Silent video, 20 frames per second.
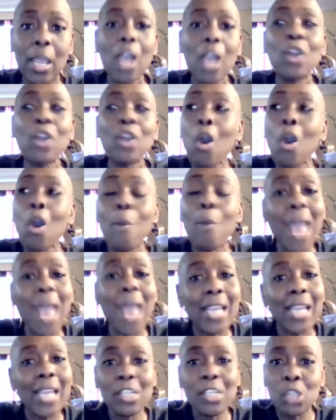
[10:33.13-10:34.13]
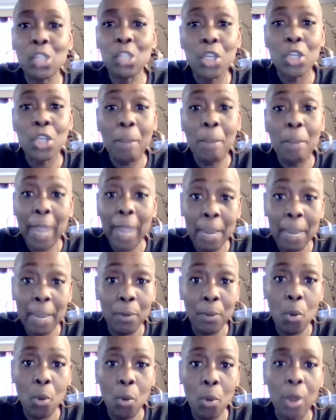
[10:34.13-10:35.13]
Go back into your
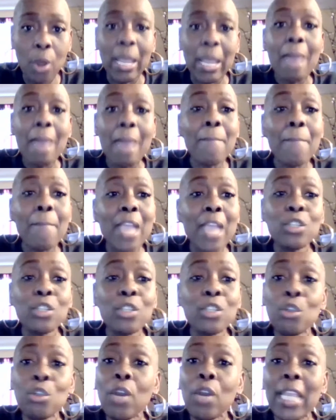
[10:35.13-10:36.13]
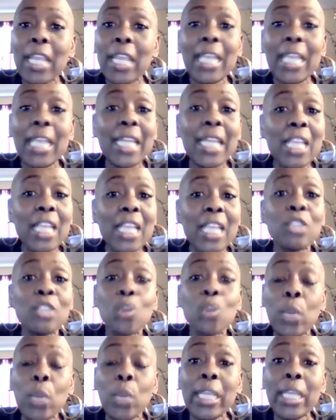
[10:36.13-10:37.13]
paperwork. Make sure it is
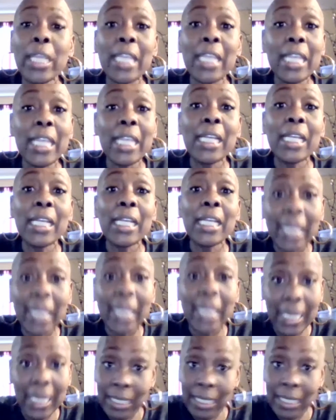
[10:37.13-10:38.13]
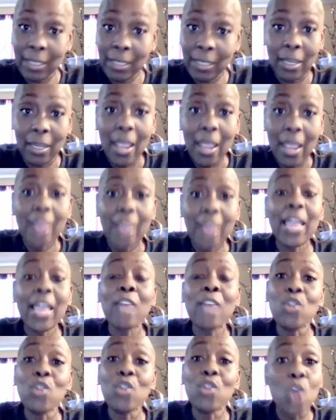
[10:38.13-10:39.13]
squeaky clean, that
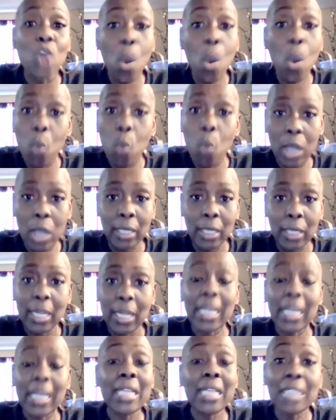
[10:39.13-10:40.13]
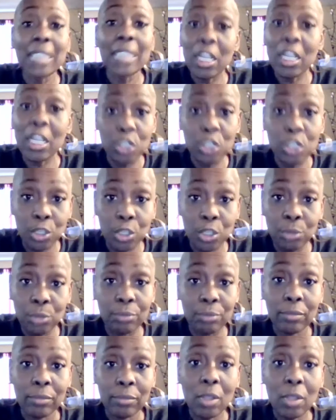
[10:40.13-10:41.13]
no one can touch you.
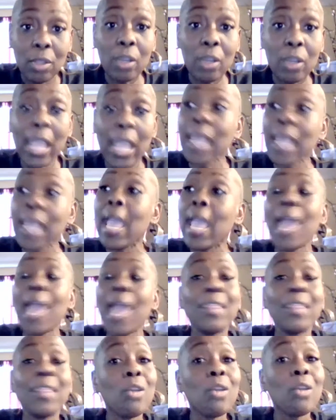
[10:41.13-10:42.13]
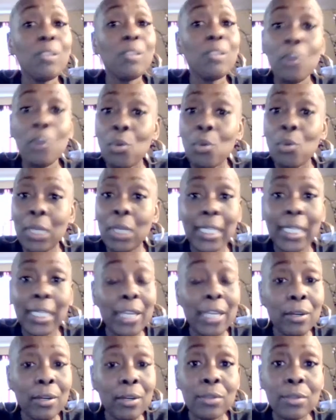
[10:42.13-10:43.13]
Okay. And those of you who are
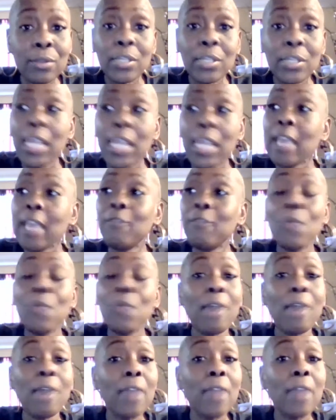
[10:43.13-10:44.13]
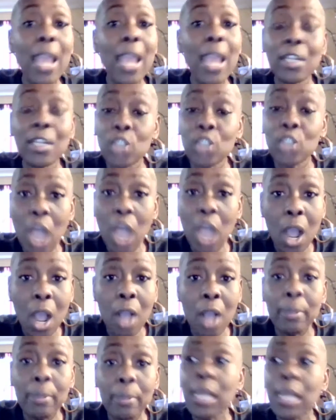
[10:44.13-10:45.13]
leaders, if you ever had a job,